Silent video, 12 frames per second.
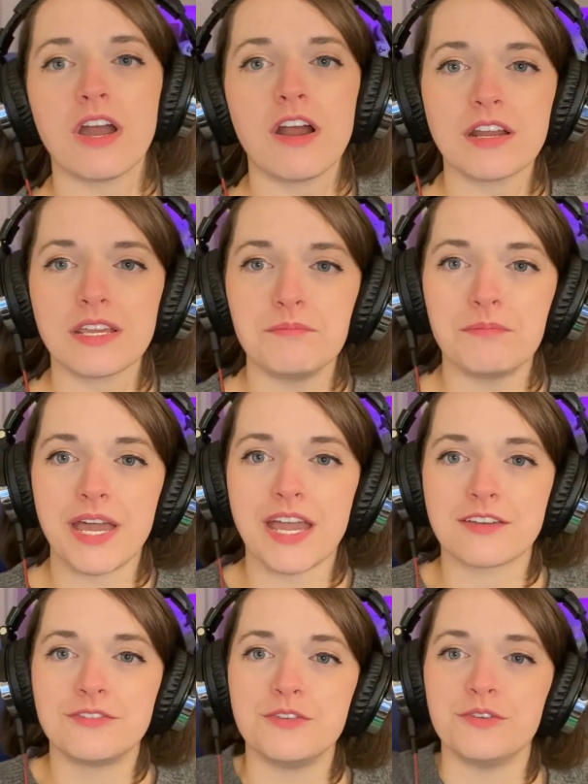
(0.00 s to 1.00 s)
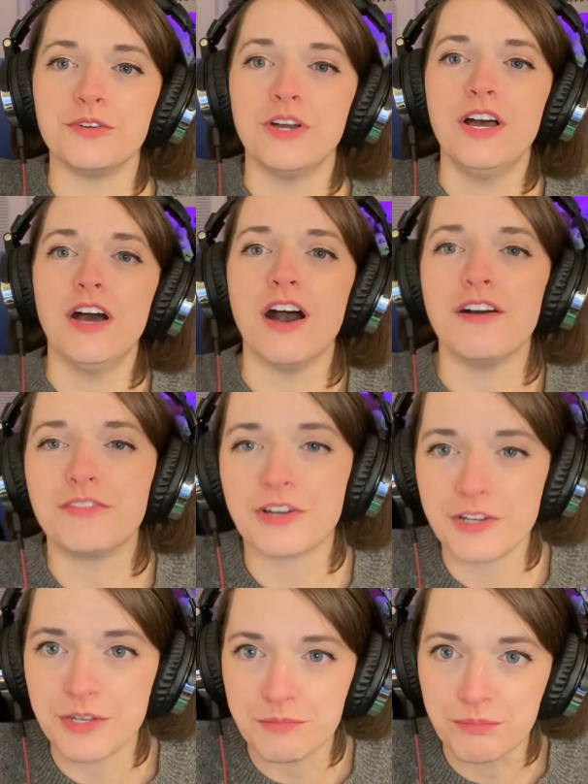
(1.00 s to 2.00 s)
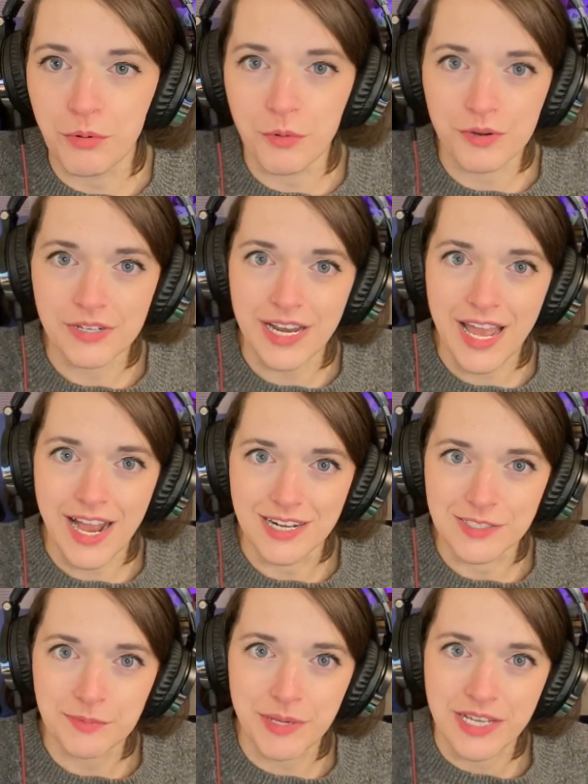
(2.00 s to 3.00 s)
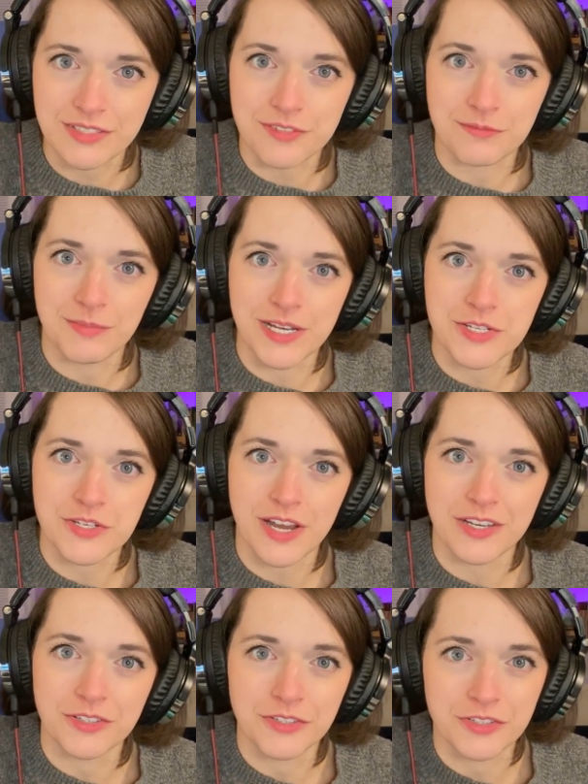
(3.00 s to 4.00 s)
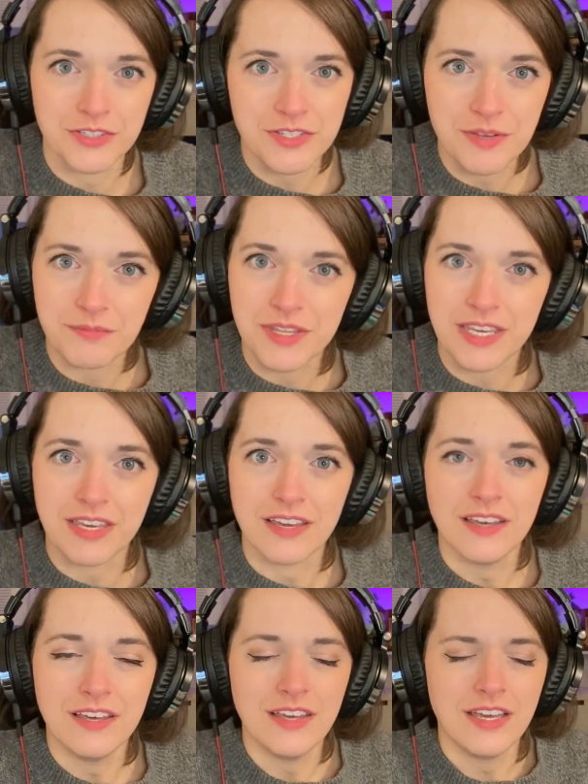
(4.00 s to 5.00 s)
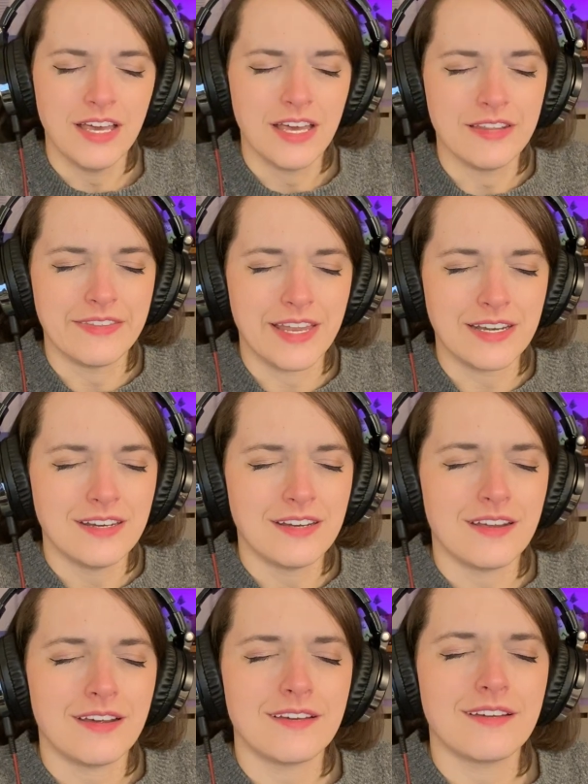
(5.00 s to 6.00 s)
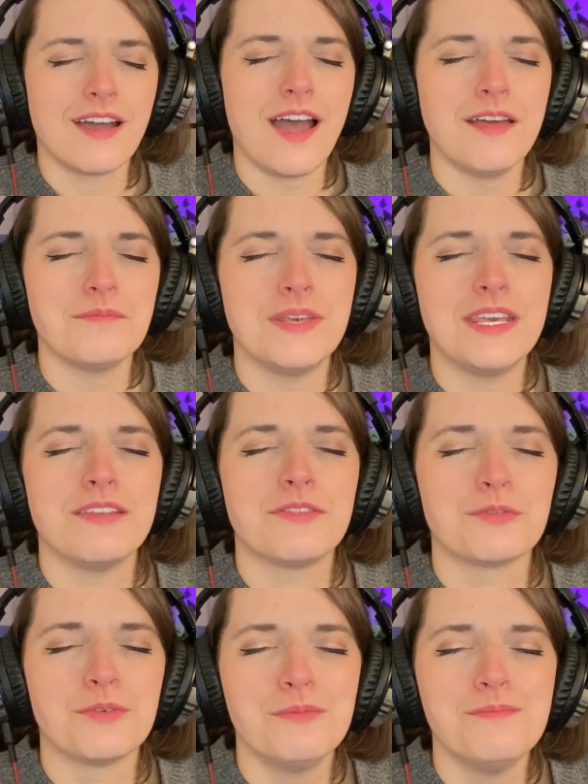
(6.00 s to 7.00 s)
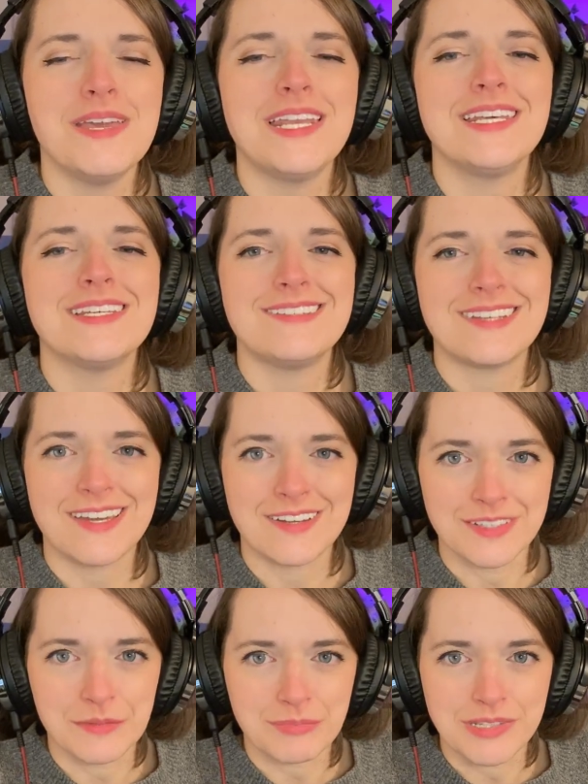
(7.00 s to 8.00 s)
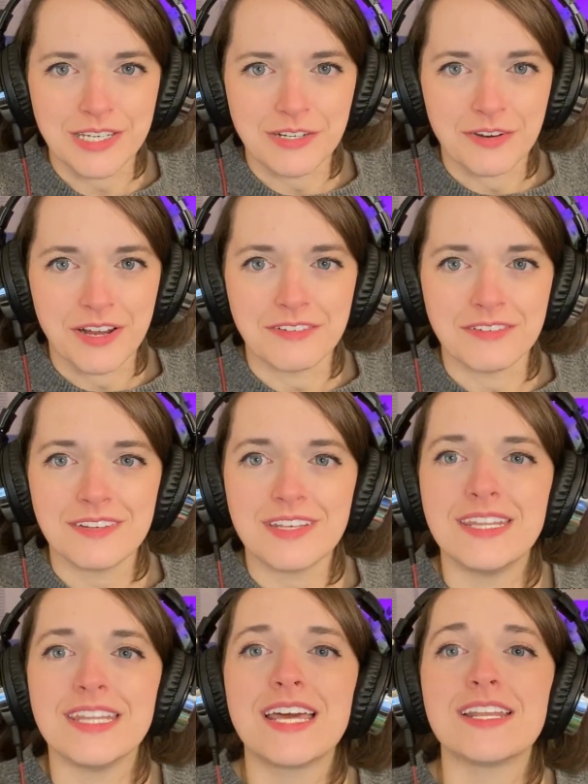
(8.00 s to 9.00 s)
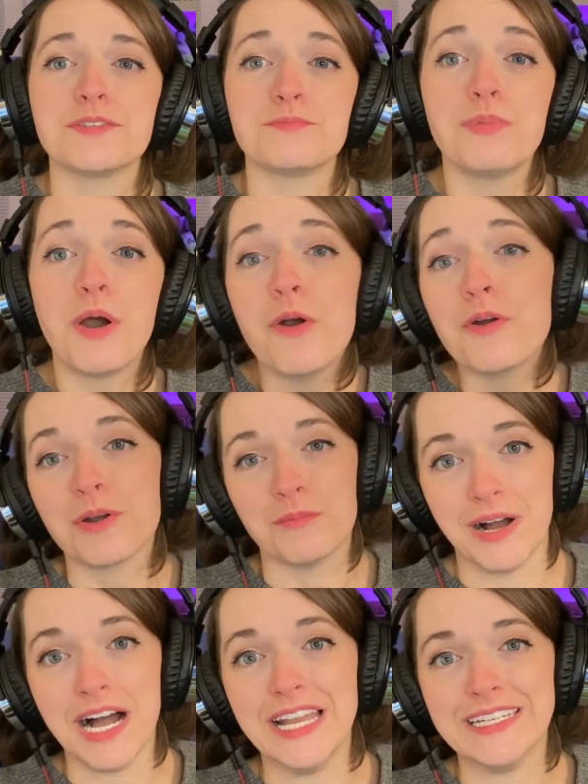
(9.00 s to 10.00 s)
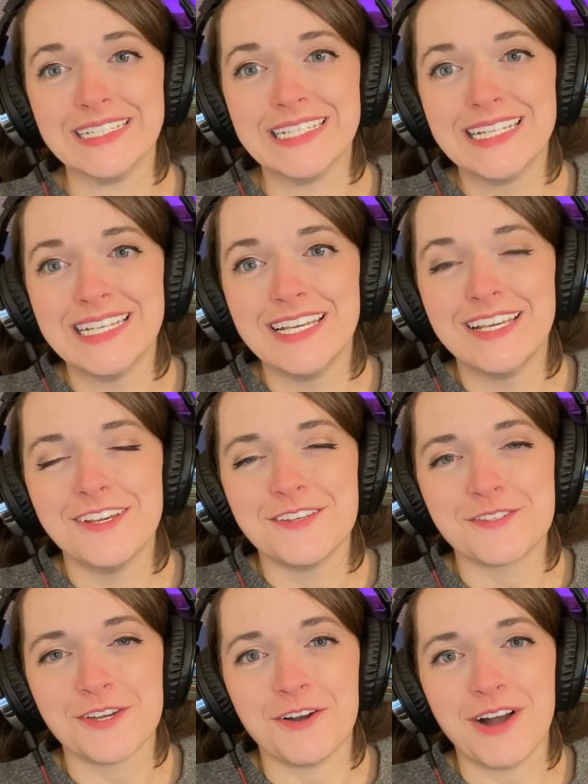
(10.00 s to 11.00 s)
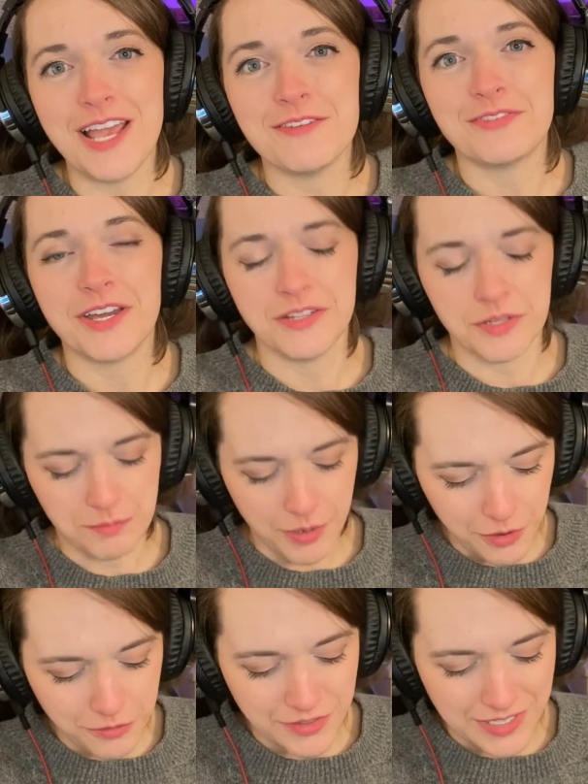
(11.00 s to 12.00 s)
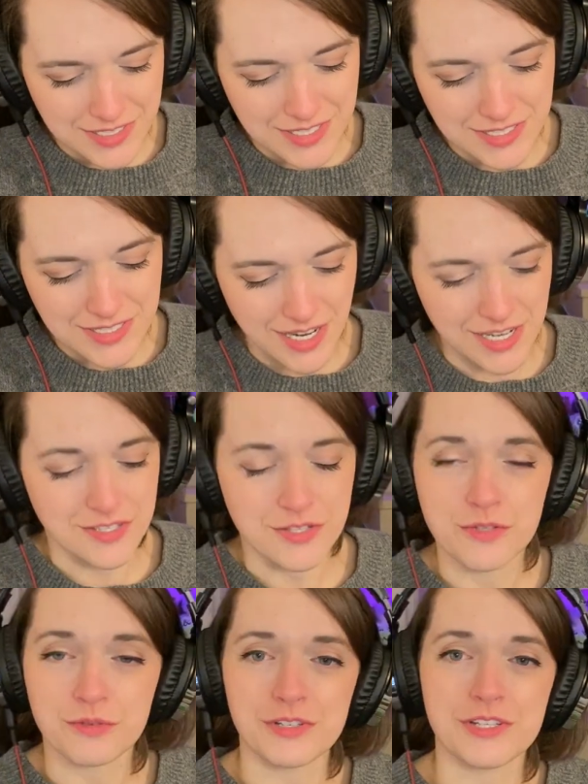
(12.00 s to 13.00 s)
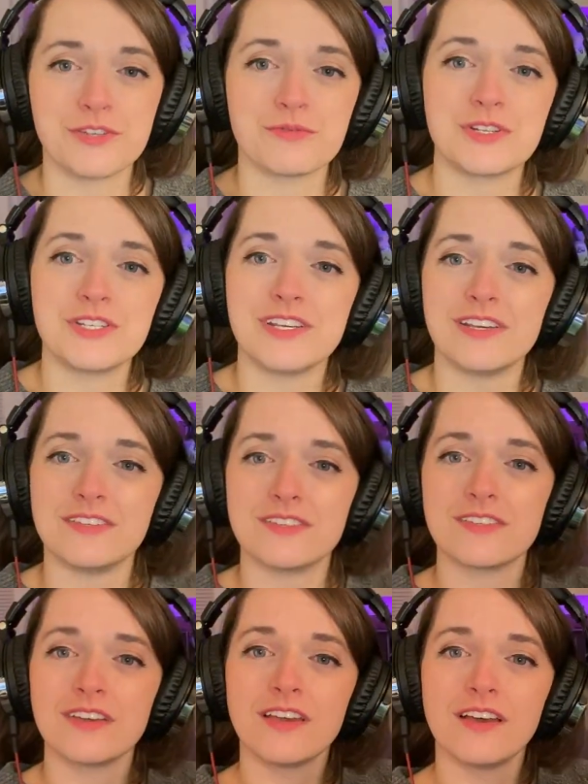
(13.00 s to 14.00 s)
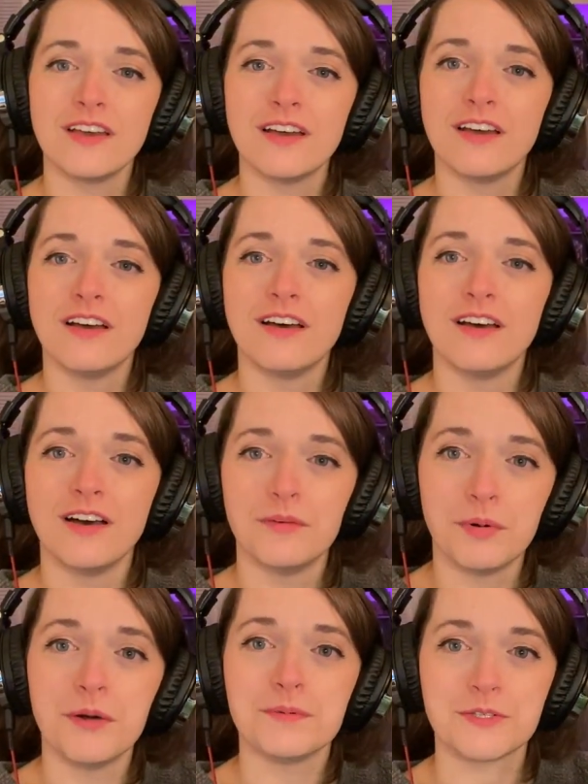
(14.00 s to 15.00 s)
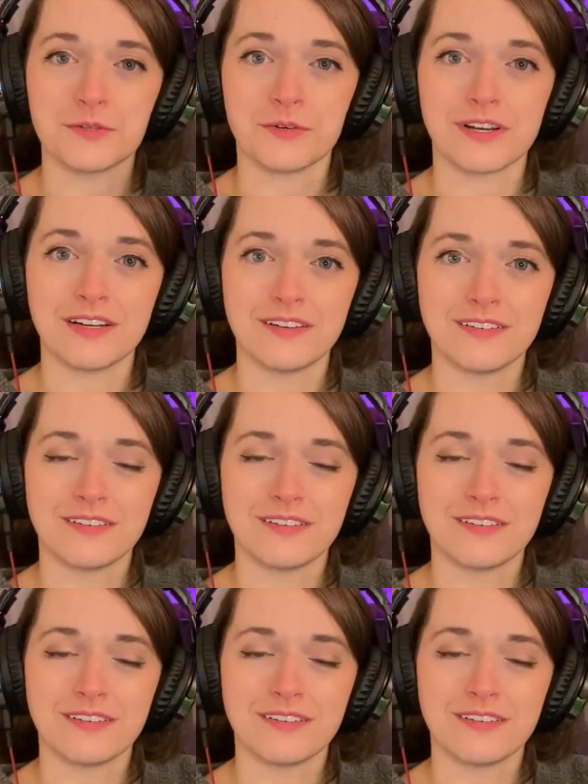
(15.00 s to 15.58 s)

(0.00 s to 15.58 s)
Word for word: harken back to a very important aspect of my childhood, something that got me through many a day on the playground, and that is Pokemon. So I found the perfect dice storage, which is Bulbasaur.